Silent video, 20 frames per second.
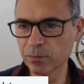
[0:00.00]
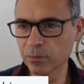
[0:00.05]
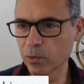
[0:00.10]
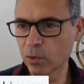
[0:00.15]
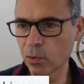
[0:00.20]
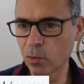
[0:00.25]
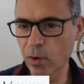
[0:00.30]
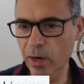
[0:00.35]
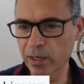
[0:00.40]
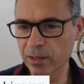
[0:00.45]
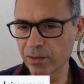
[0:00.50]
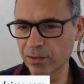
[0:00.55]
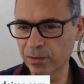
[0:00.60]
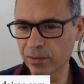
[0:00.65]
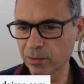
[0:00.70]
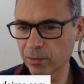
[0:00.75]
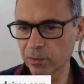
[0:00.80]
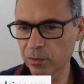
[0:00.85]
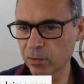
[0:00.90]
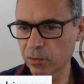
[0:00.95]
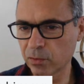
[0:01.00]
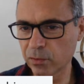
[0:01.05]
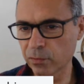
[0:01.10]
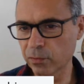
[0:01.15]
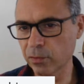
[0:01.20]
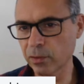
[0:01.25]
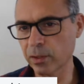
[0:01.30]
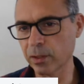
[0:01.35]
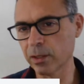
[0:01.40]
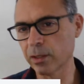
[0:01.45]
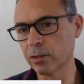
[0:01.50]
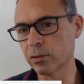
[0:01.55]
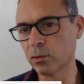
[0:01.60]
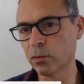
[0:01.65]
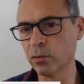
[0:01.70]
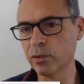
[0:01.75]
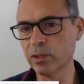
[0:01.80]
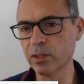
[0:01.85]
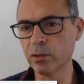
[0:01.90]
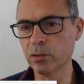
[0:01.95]
great
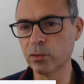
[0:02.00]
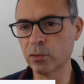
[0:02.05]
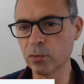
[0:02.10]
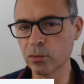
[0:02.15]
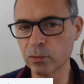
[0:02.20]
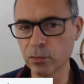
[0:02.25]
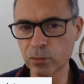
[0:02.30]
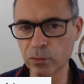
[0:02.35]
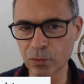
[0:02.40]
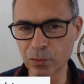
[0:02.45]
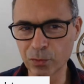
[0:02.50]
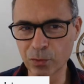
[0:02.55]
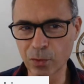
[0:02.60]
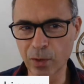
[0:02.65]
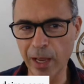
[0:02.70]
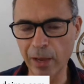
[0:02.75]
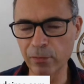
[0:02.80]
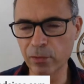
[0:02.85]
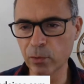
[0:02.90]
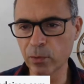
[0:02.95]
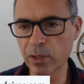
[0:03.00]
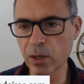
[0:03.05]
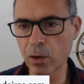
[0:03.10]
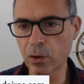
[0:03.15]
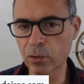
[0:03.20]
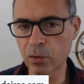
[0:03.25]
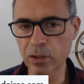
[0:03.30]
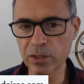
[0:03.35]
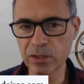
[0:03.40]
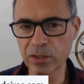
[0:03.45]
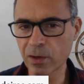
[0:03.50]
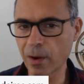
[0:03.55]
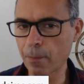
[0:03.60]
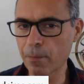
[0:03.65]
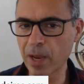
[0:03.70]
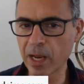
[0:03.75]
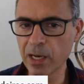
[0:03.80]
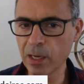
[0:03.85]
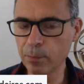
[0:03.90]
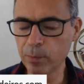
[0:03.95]
to have you in our course. There are
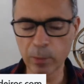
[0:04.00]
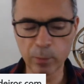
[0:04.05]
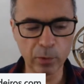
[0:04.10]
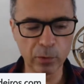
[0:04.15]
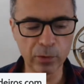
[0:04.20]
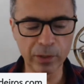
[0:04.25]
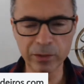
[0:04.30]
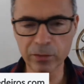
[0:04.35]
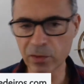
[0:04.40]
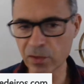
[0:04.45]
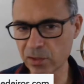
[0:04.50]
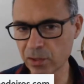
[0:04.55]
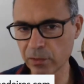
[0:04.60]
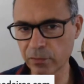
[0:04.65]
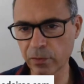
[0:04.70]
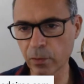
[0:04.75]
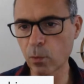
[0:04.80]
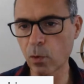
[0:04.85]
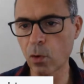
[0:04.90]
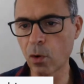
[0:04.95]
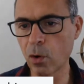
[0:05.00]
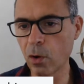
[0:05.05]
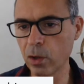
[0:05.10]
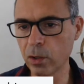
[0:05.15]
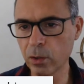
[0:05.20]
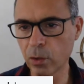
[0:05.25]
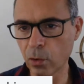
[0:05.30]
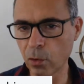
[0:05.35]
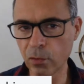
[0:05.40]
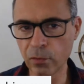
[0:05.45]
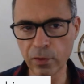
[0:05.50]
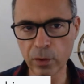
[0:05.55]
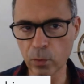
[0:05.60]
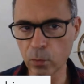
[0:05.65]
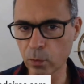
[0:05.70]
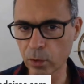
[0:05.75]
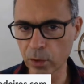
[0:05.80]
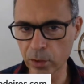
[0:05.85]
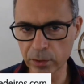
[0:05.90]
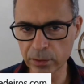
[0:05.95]
many people interested from all over the
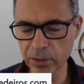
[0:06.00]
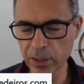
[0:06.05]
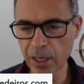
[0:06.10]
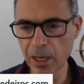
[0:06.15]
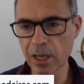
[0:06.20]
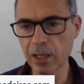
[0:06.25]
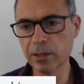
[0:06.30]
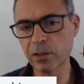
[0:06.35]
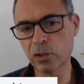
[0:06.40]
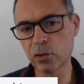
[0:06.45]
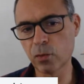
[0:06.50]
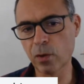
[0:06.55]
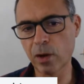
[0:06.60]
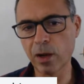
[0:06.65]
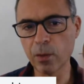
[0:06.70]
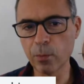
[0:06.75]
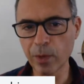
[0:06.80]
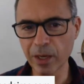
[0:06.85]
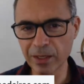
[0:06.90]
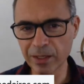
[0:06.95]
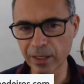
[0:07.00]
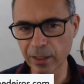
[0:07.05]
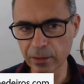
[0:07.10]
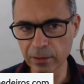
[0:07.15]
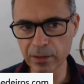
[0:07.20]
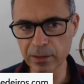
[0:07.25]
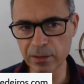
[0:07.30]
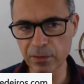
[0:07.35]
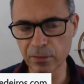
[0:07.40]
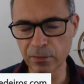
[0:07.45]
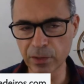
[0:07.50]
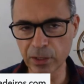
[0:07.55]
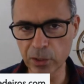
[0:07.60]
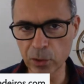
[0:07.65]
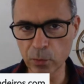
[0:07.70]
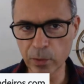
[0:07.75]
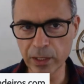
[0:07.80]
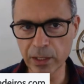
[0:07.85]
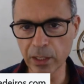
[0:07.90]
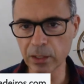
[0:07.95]
world. That's why I'm making this video
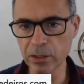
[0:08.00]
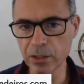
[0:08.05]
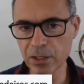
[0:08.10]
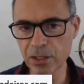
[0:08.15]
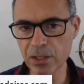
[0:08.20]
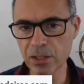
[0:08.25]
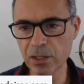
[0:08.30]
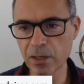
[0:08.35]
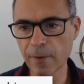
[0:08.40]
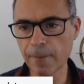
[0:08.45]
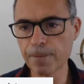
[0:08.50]
in English.